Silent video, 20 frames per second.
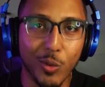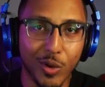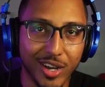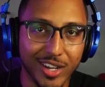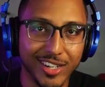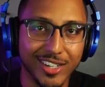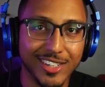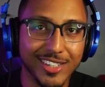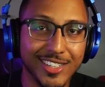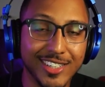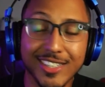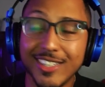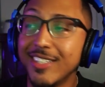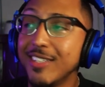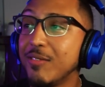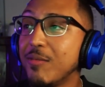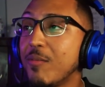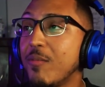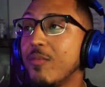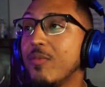One,
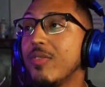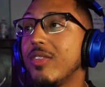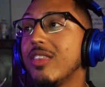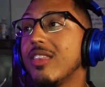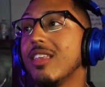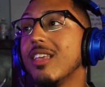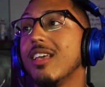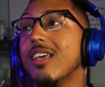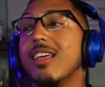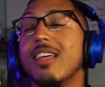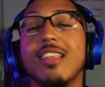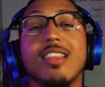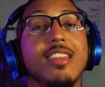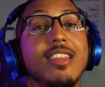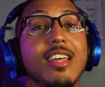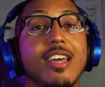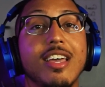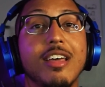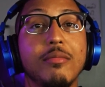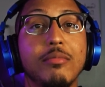
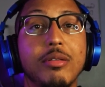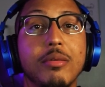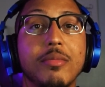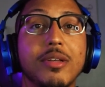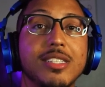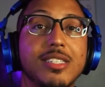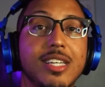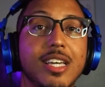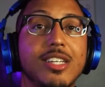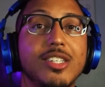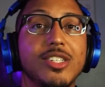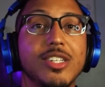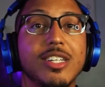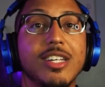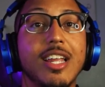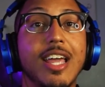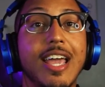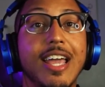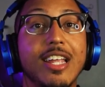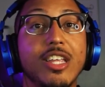the
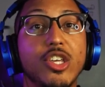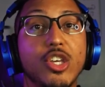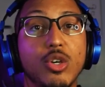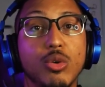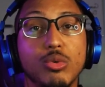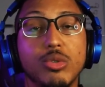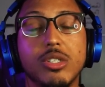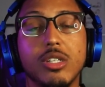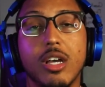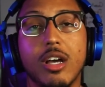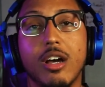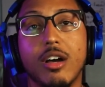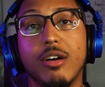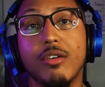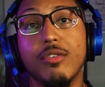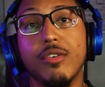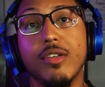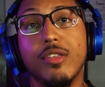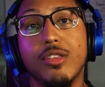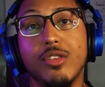implementation and use
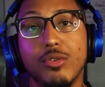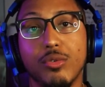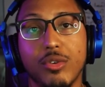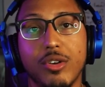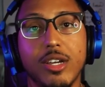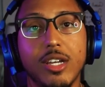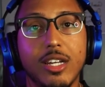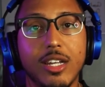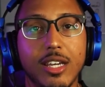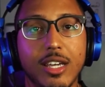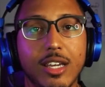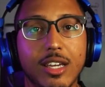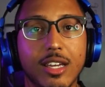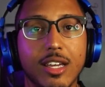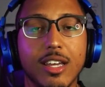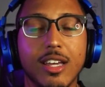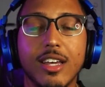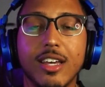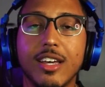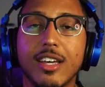of
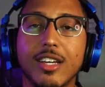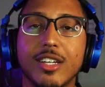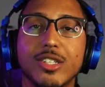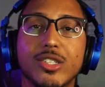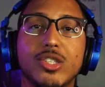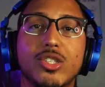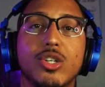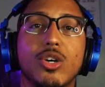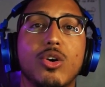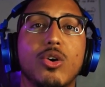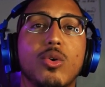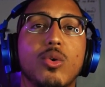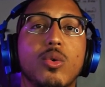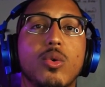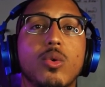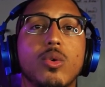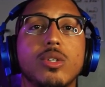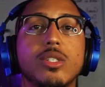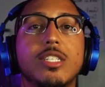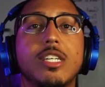3D.
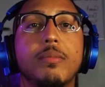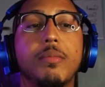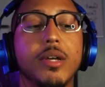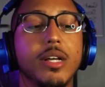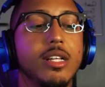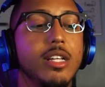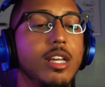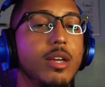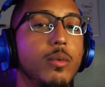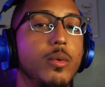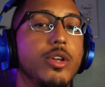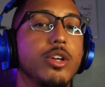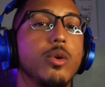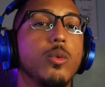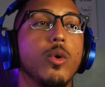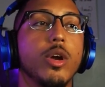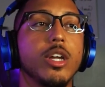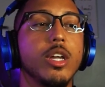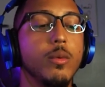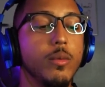So typically when
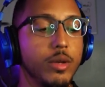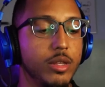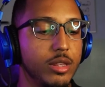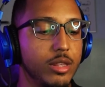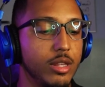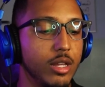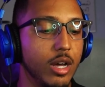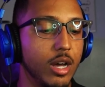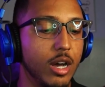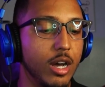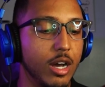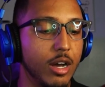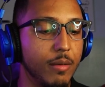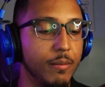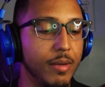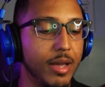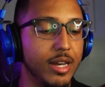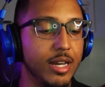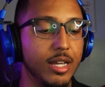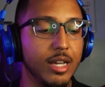you're working with
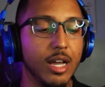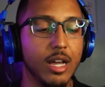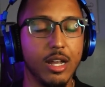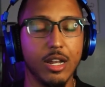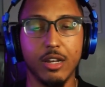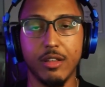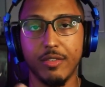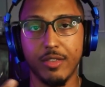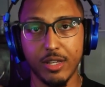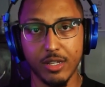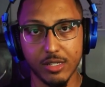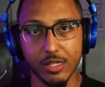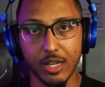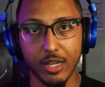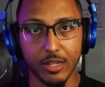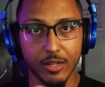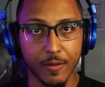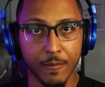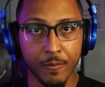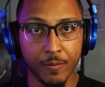um, any kind of these
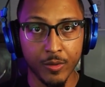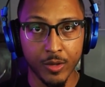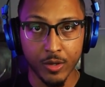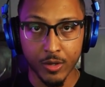like,